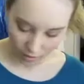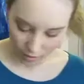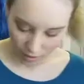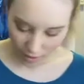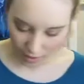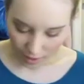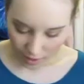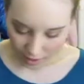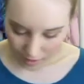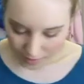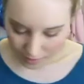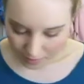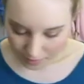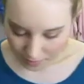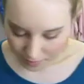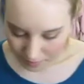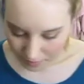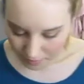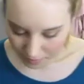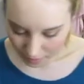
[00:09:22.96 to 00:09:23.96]

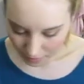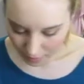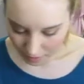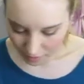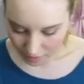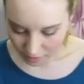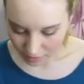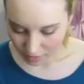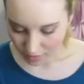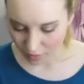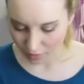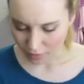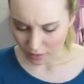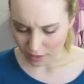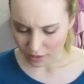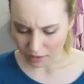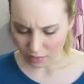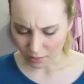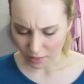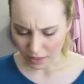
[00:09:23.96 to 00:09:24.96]
I also have
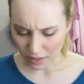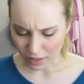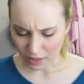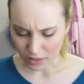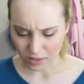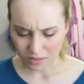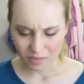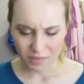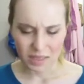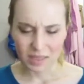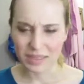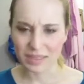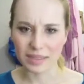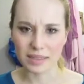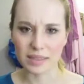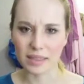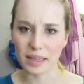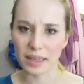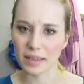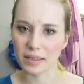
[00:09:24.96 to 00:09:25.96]
this brush. This
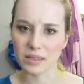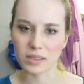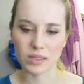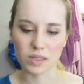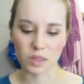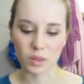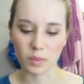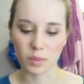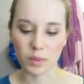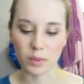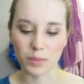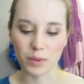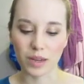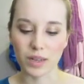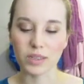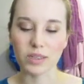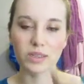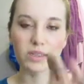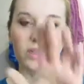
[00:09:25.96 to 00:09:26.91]
is like a stupid brush.